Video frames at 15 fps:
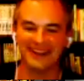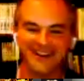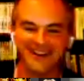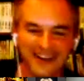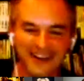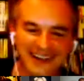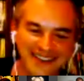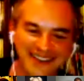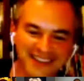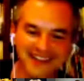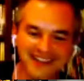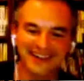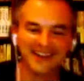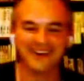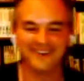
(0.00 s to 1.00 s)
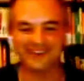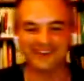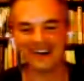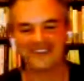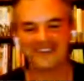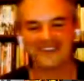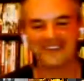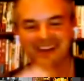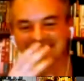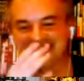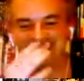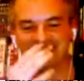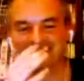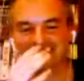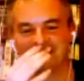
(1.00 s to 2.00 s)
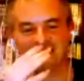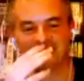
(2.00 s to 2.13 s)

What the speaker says: boy. Wow, we're getting into